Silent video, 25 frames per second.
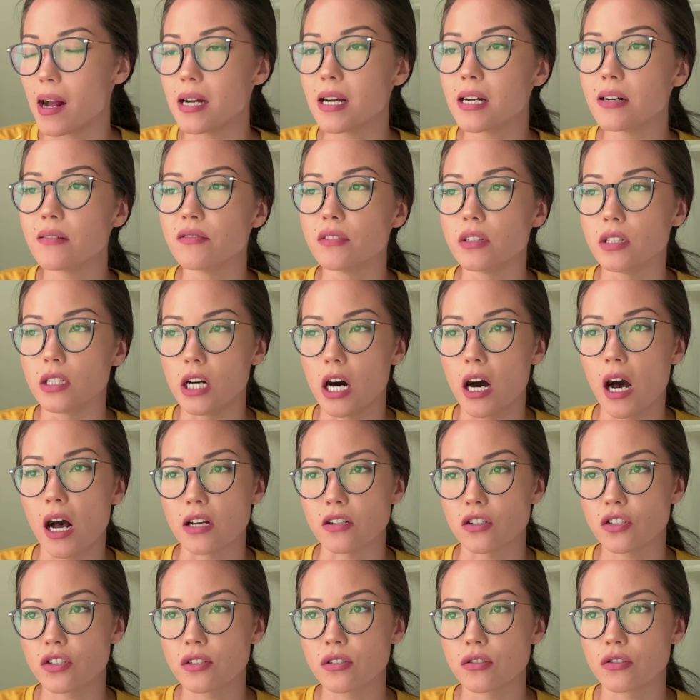have
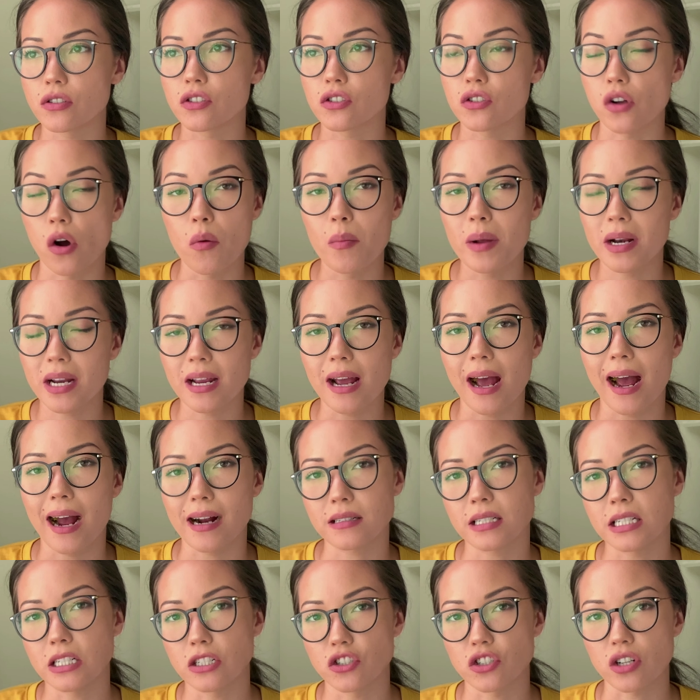lost so many
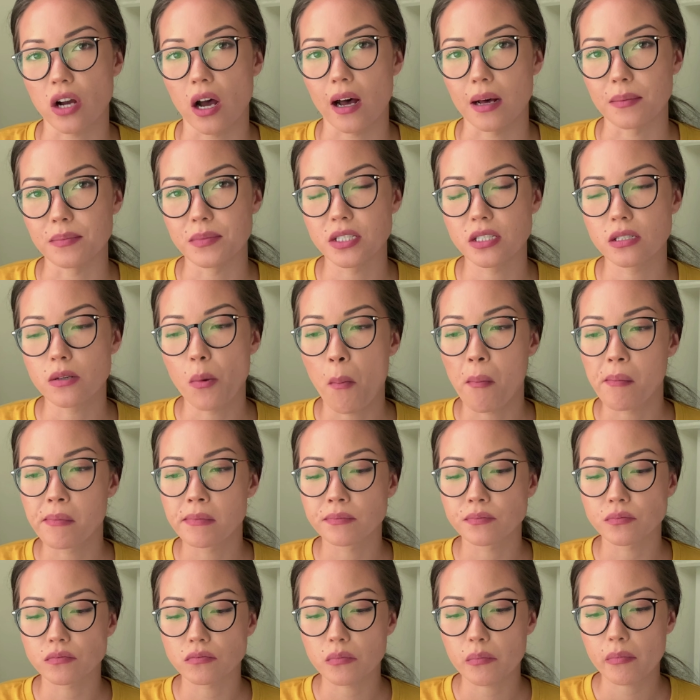acting jobs
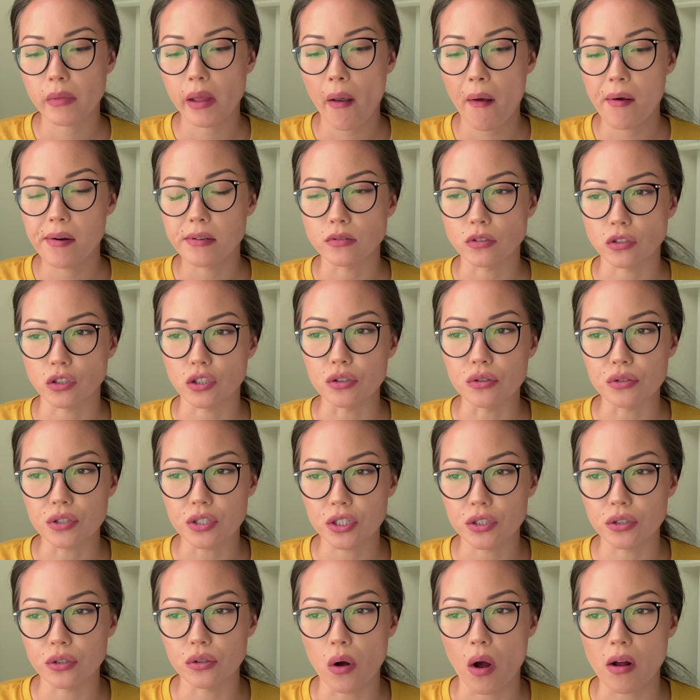due
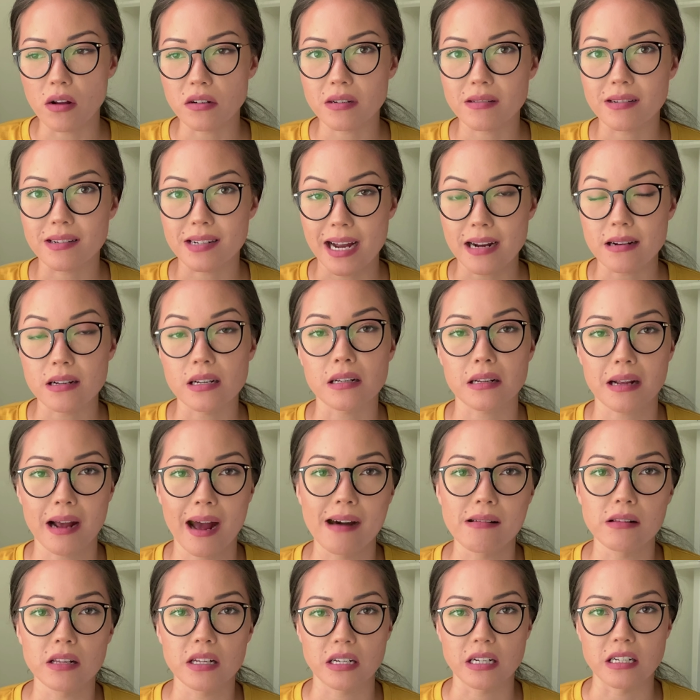to
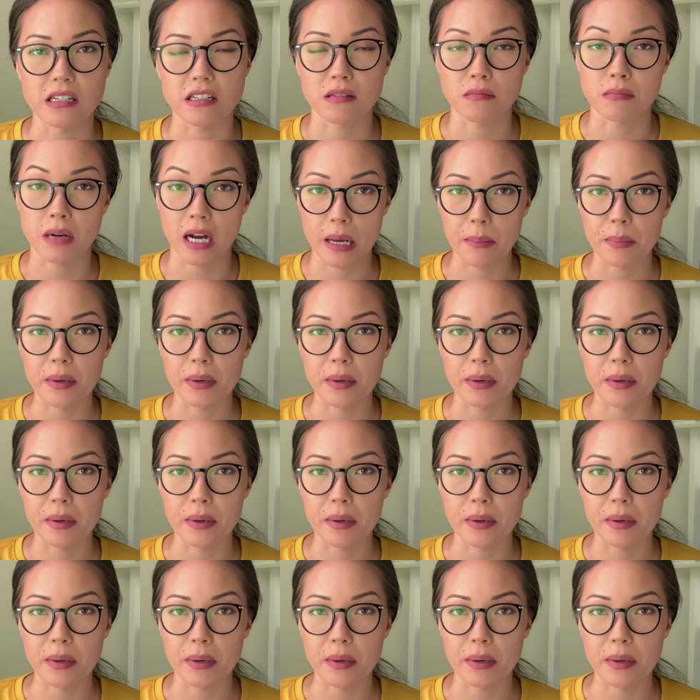technicalities in my